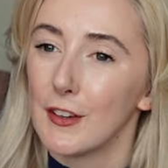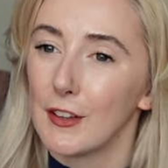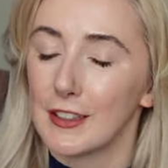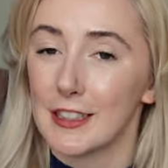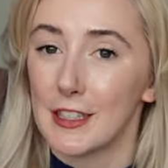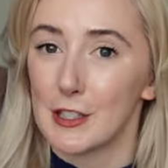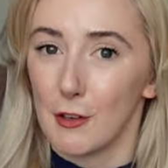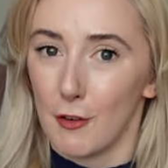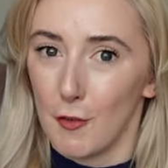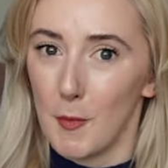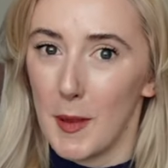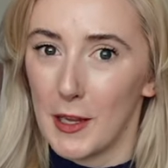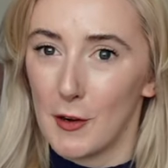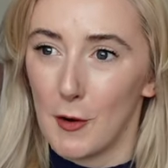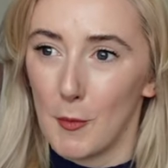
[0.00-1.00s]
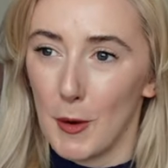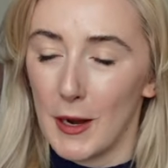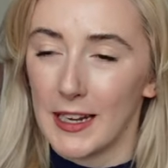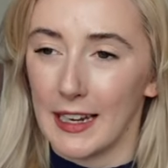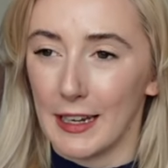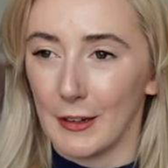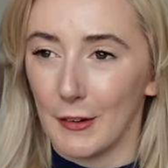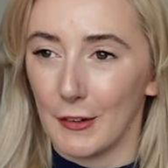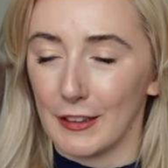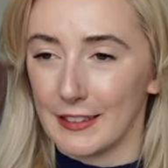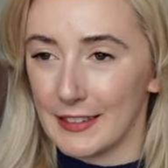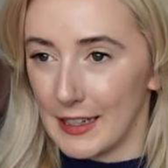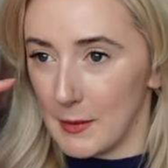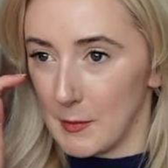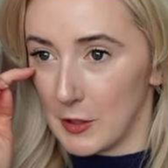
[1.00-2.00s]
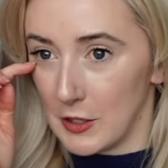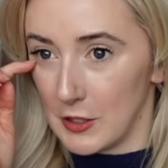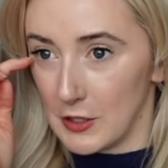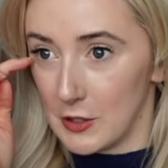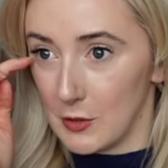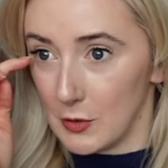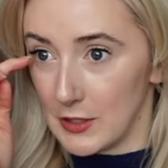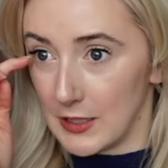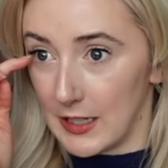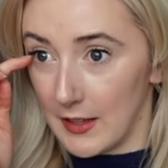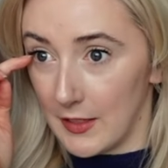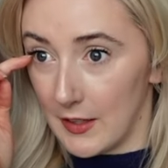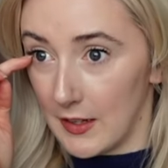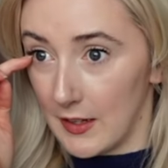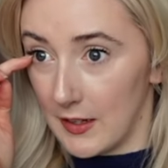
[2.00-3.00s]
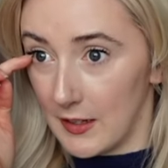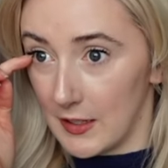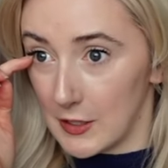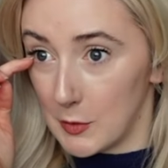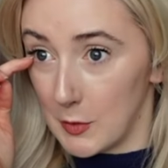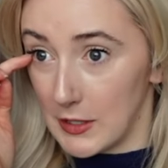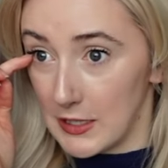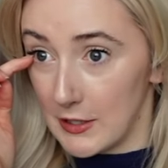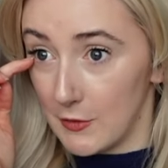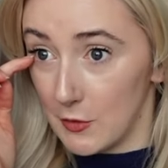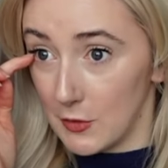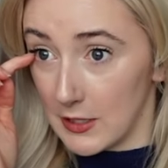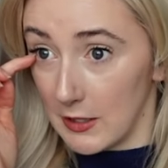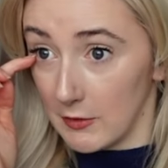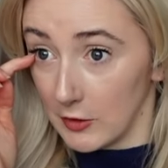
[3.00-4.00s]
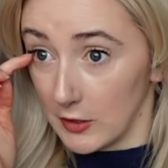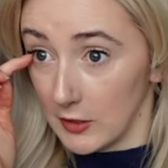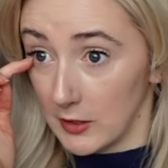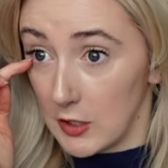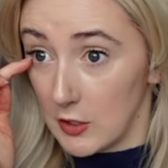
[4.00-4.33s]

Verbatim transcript: like I said, you either make it or break it in a holiday because you're together 24 7.